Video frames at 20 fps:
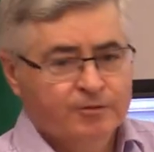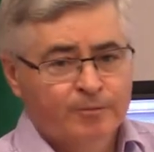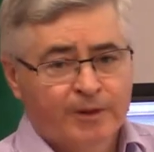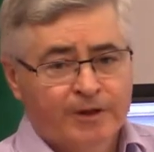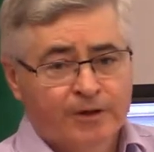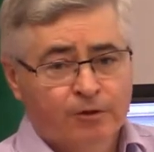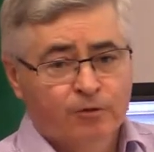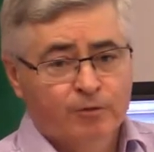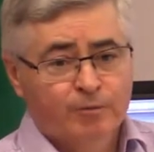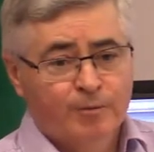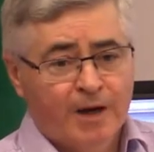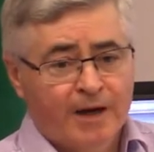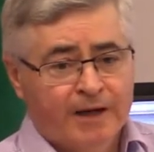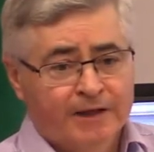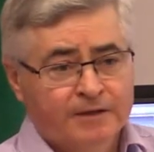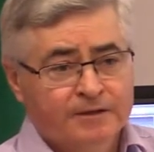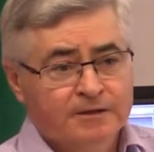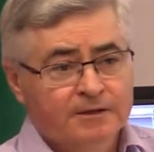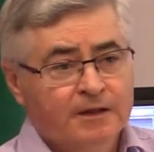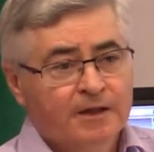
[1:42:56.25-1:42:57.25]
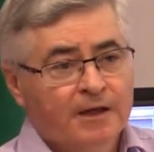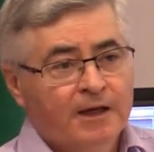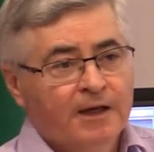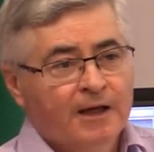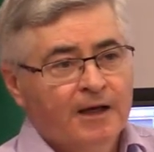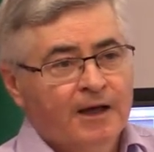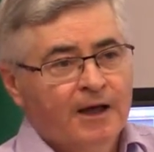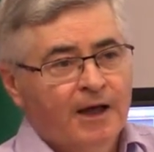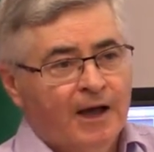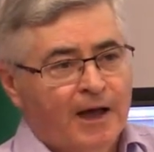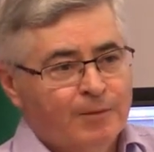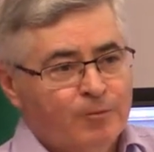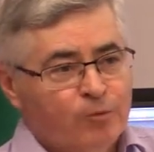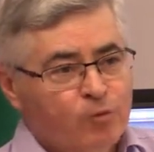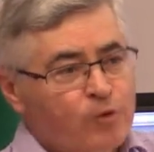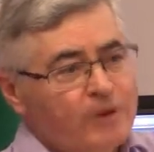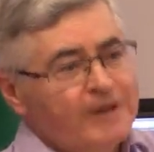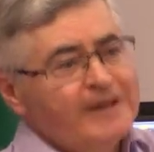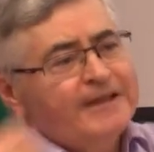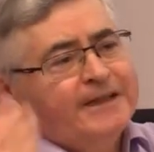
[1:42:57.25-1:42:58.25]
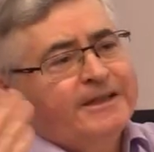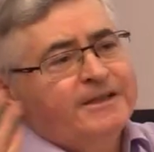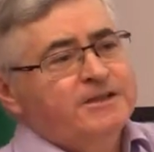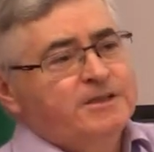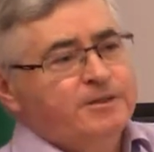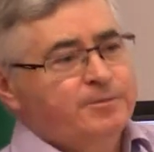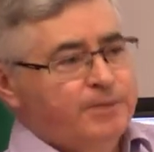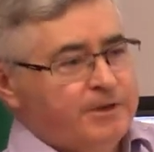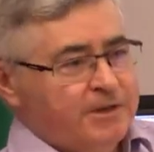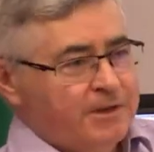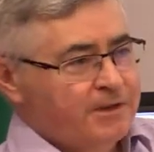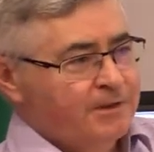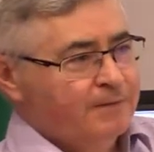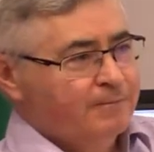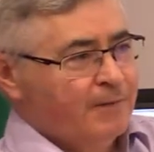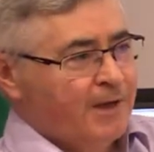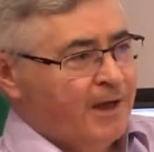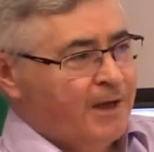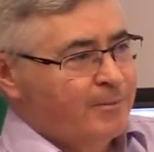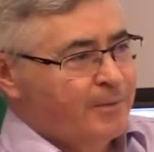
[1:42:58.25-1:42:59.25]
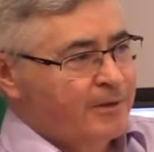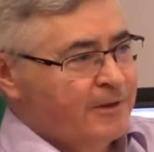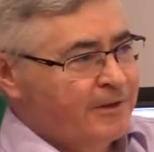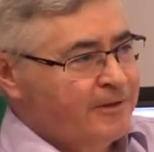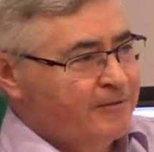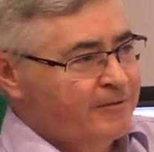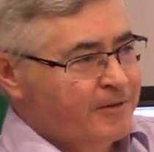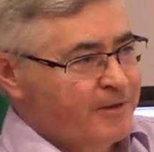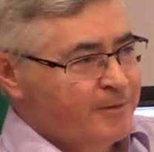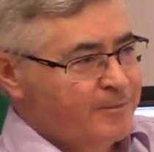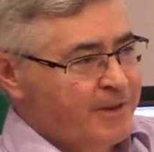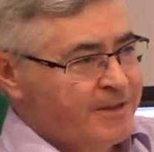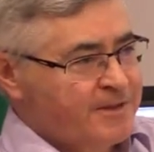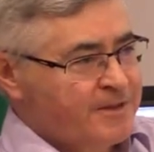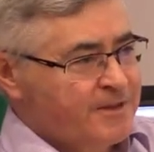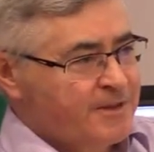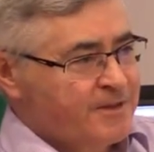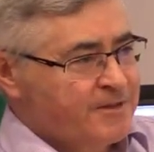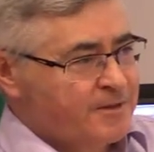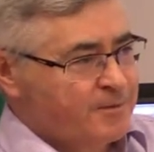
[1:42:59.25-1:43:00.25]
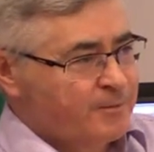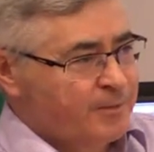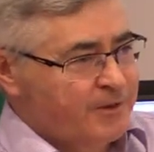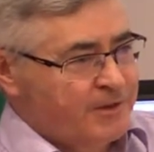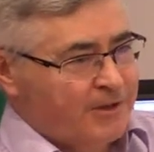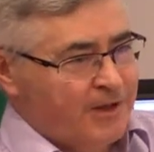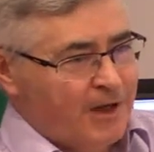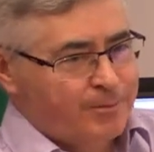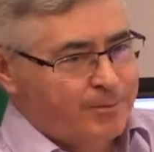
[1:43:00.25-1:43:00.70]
in my own mind. I'm willing it to be. I believe in the MIT system, but the